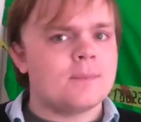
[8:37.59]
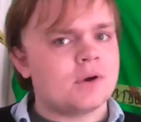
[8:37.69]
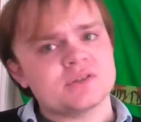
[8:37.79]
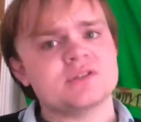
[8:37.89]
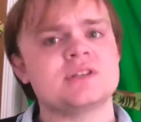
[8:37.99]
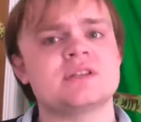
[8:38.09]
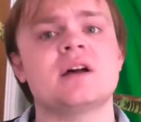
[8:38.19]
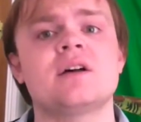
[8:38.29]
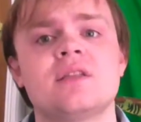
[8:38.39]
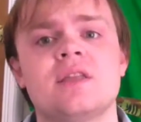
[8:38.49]
Monsters
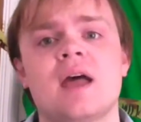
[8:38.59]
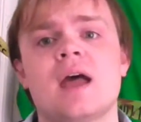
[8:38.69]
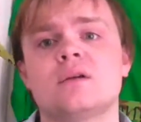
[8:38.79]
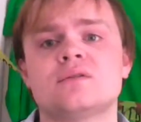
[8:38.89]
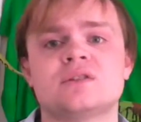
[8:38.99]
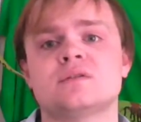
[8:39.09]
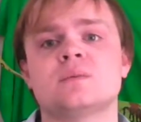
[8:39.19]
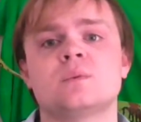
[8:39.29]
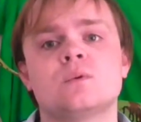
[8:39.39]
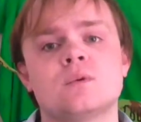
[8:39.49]
are there, and also
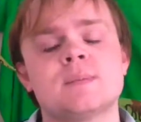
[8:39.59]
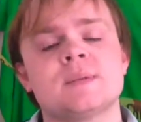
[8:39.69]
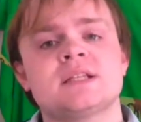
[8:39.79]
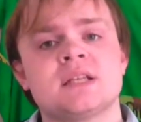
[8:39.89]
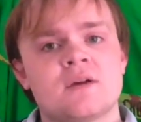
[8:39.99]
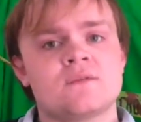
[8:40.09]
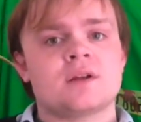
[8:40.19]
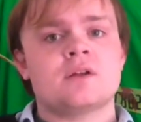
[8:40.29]
some creepy stuff,